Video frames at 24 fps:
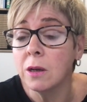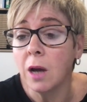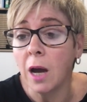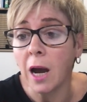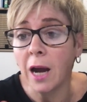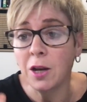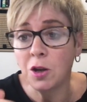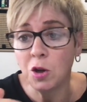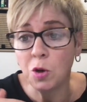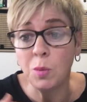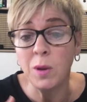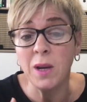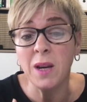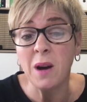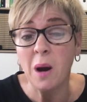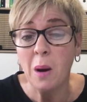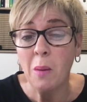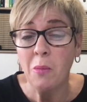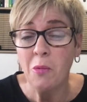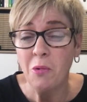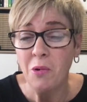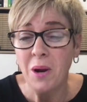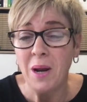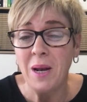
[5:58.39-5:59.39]
and you
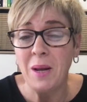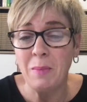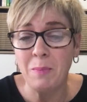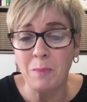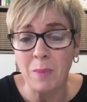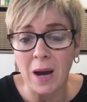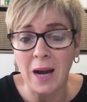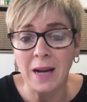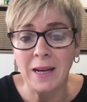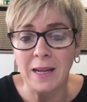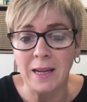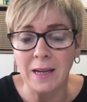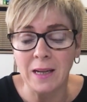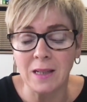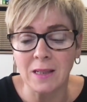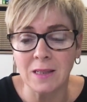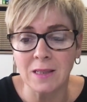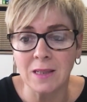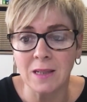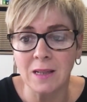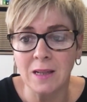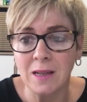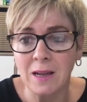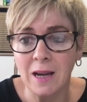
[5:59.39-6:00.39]
become really
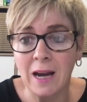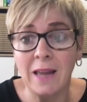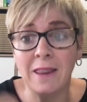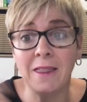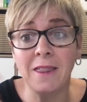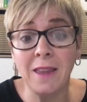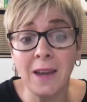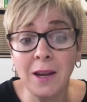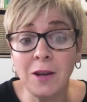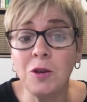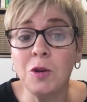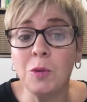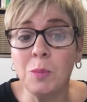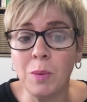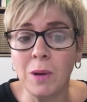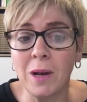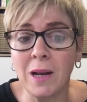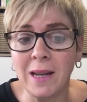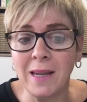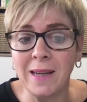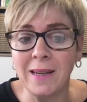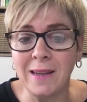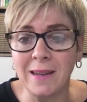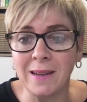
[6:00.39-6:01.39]
panicked, and then you
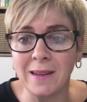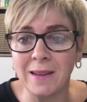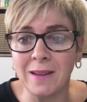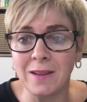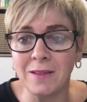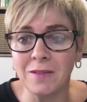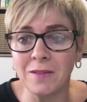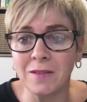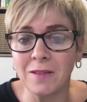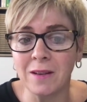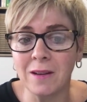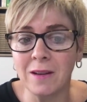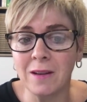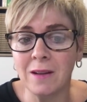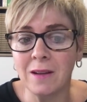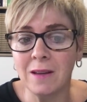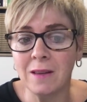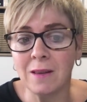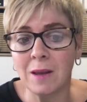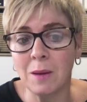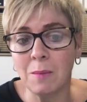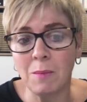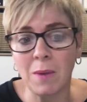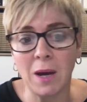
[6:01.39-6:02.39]
believe
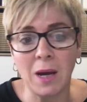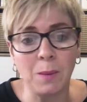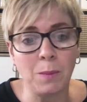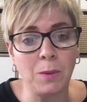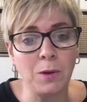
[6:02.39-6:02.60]
that maybe